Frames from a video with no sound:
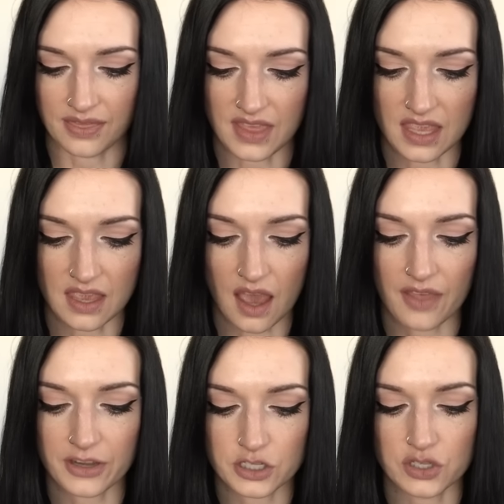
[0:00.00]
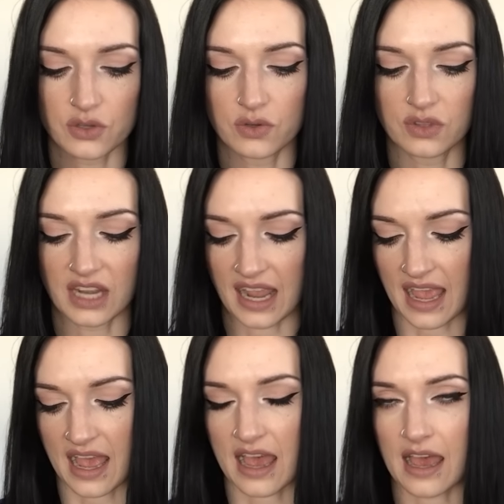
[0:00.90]
the other 2 that I
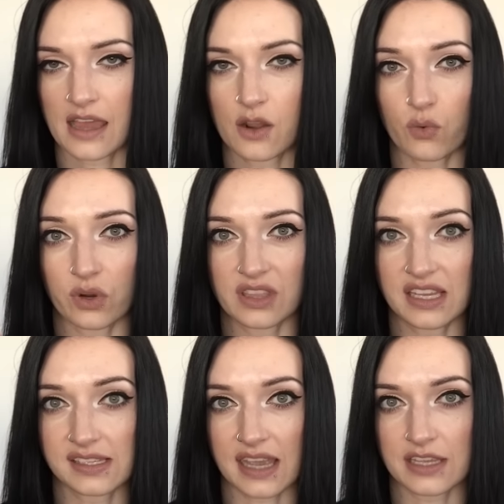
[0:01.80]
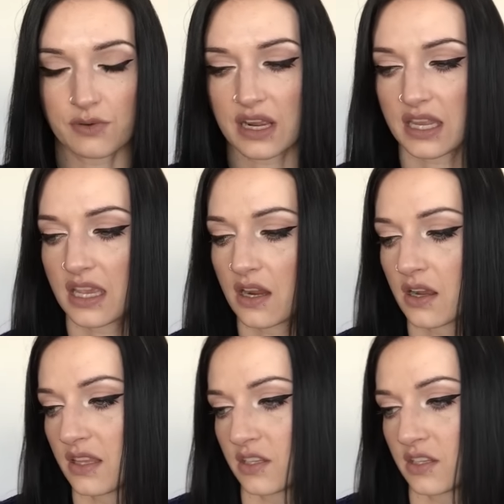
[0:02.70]
had were these guys right here.